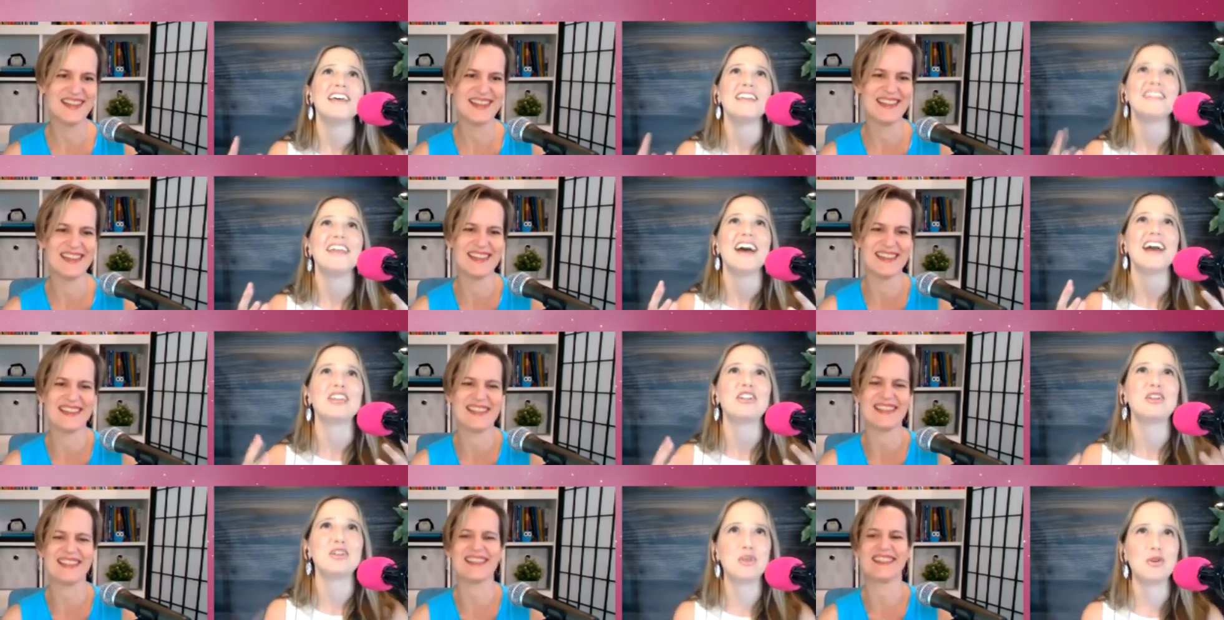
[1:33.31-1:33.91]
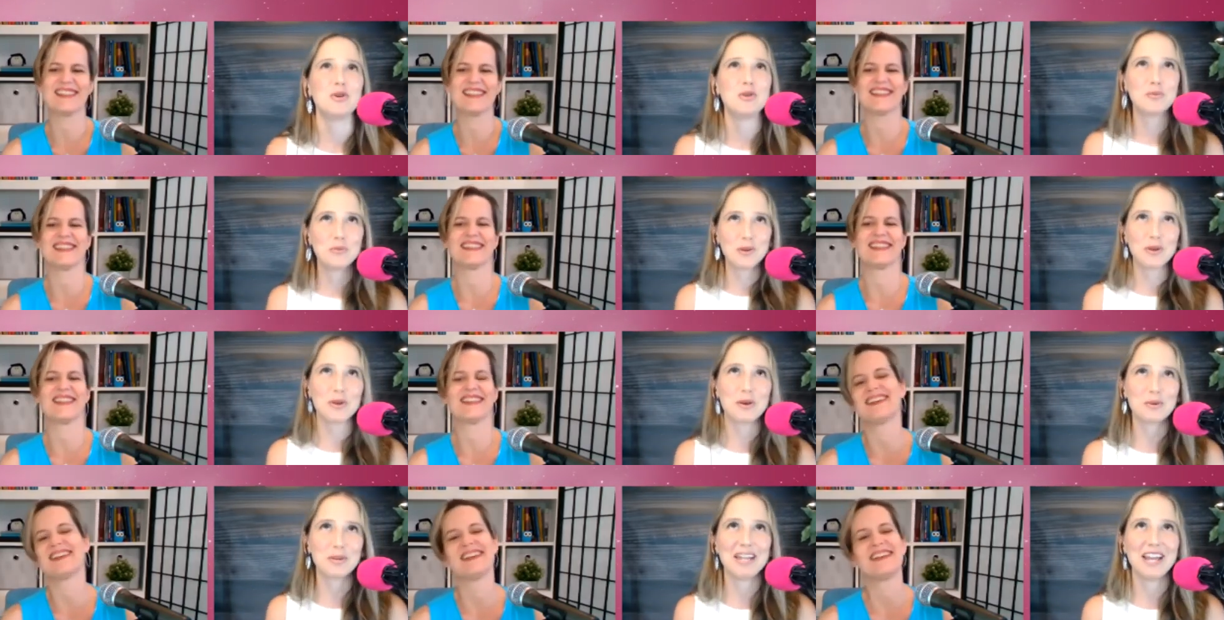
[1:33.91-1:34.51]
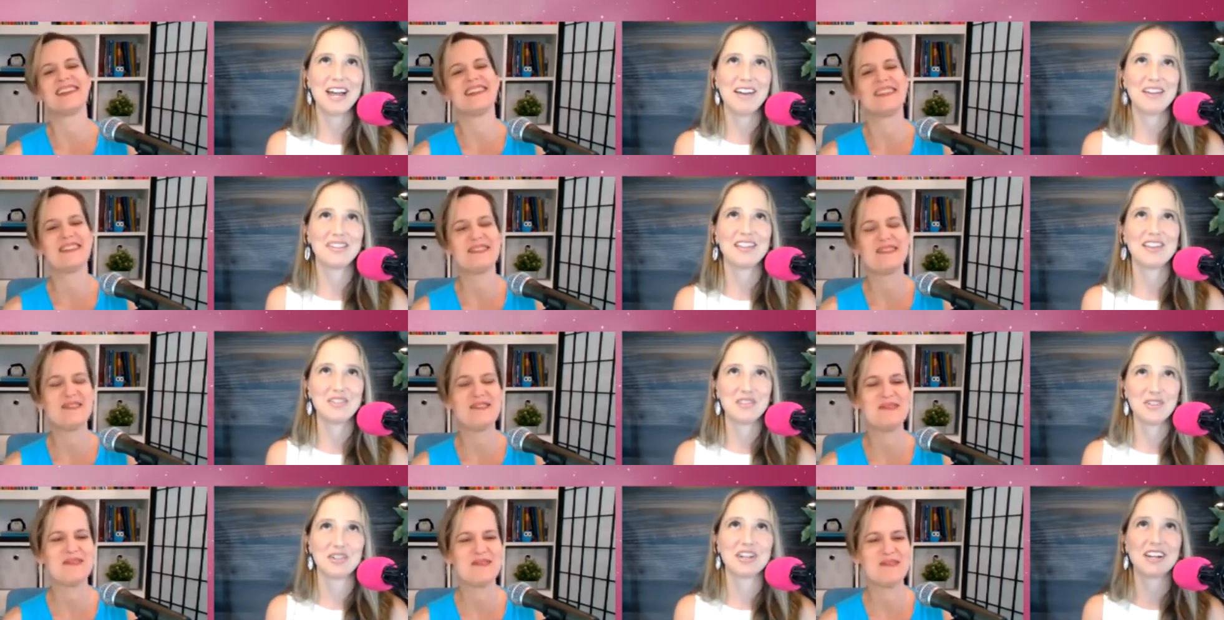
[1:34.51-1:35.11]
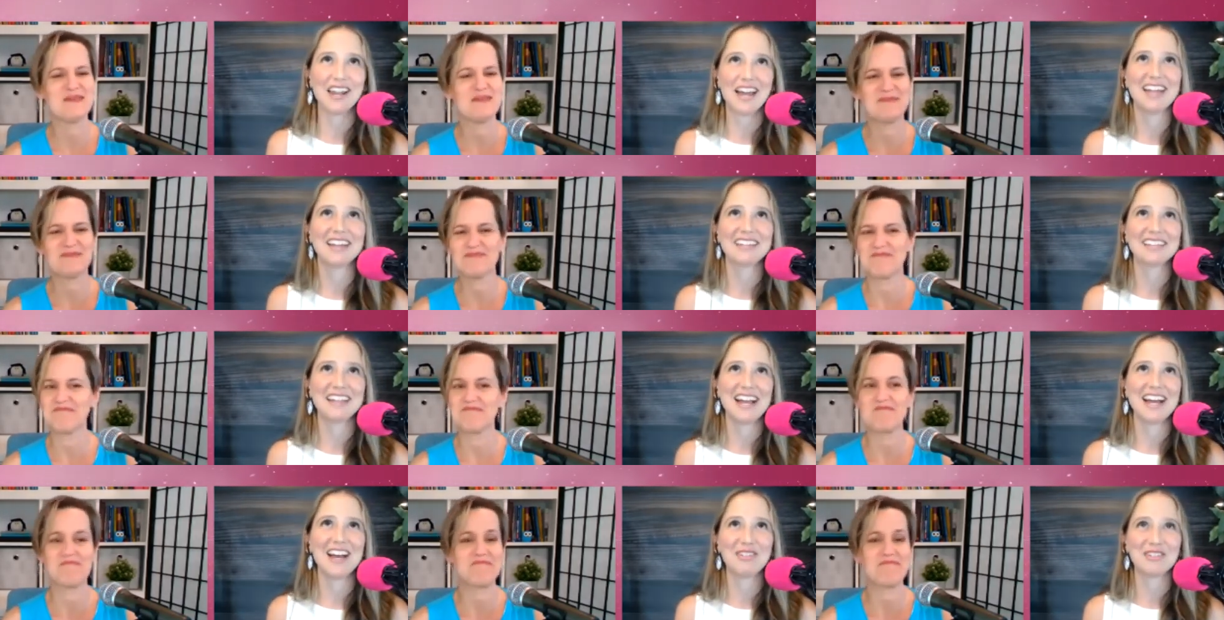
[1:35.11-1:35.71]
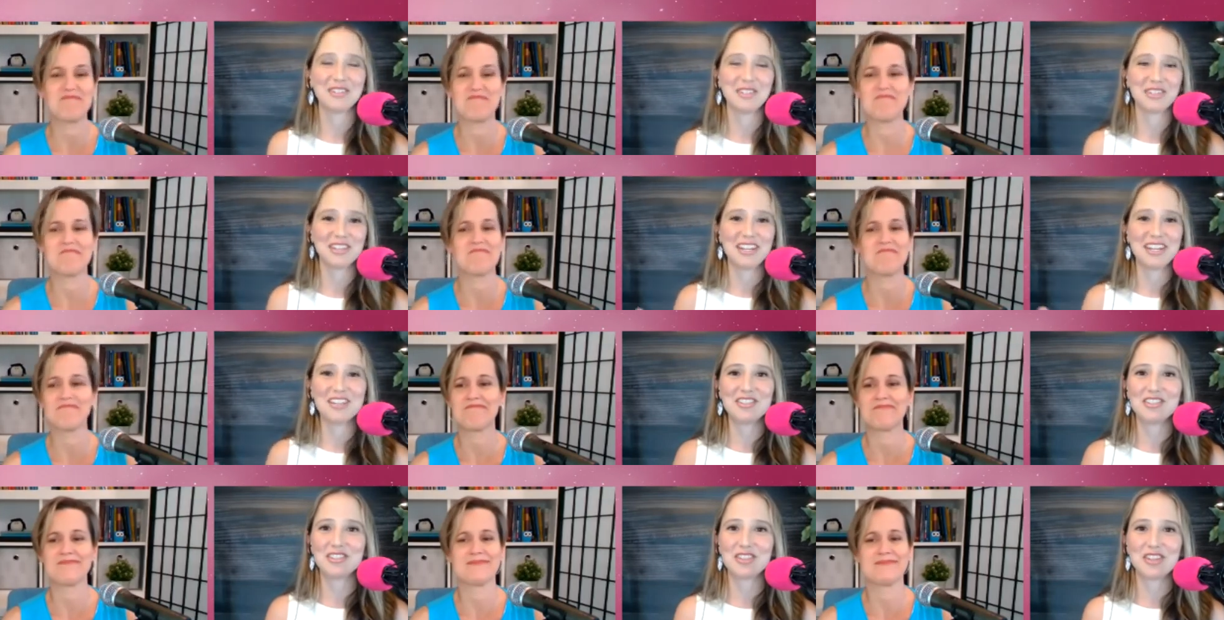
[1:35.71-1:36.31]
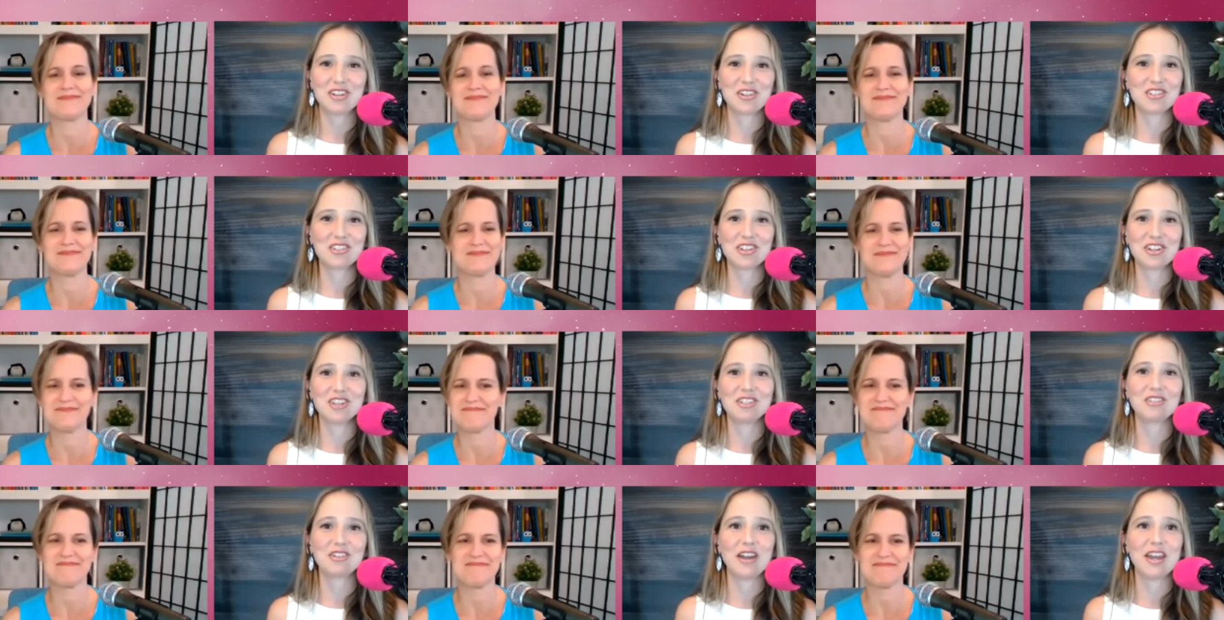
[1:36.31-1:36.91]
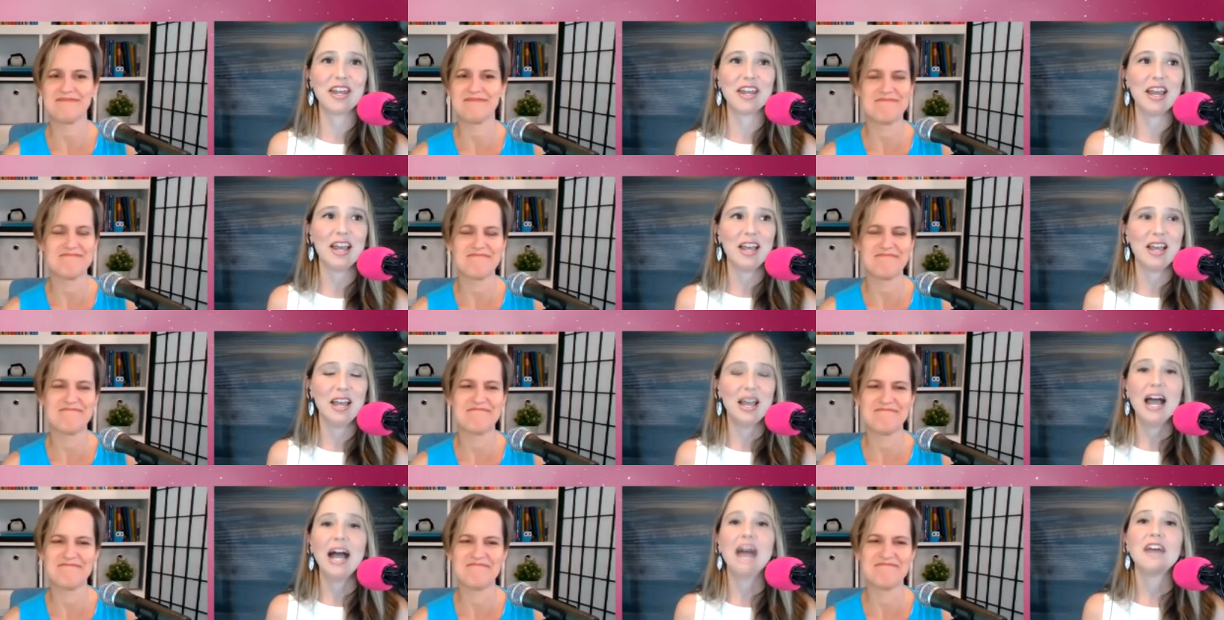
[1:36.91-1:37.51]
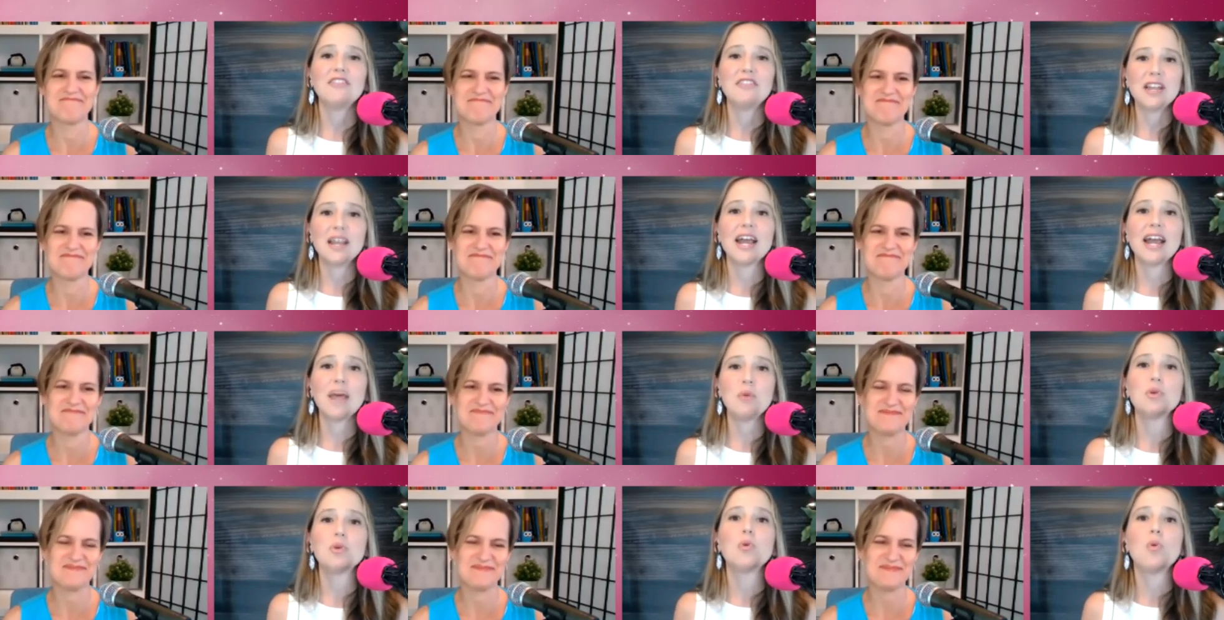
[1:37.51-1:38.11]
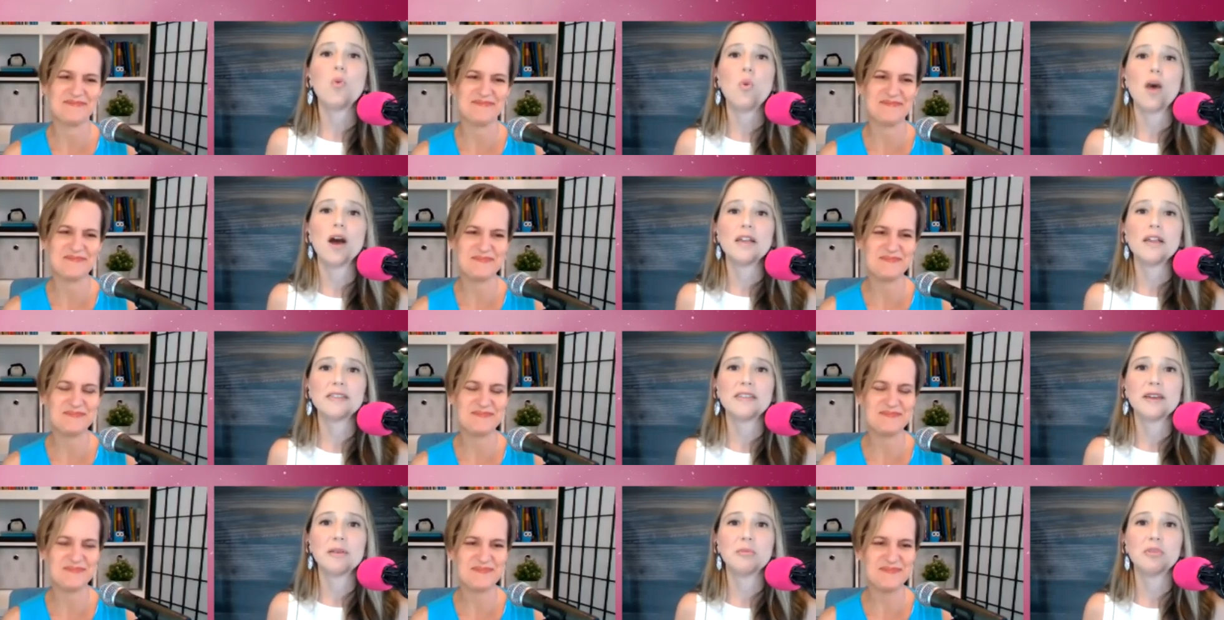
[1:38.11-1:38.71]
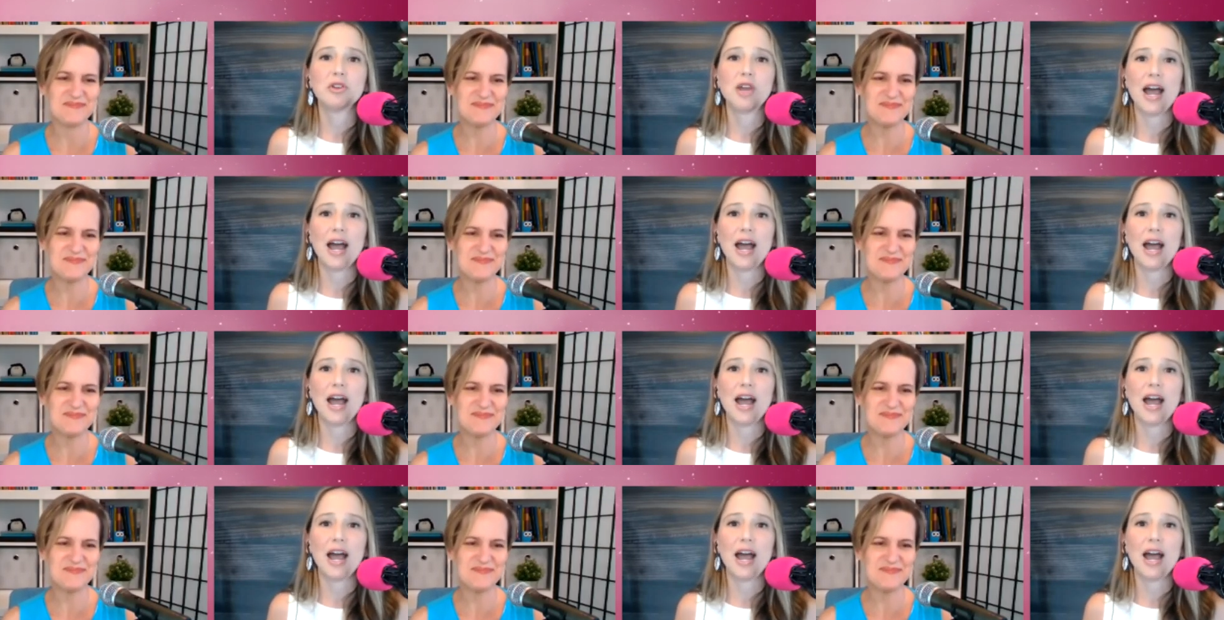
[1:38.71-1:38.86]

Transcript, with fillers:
Speaker 1: that you probably have and that your clients have to teach their children, I feel like I would want them to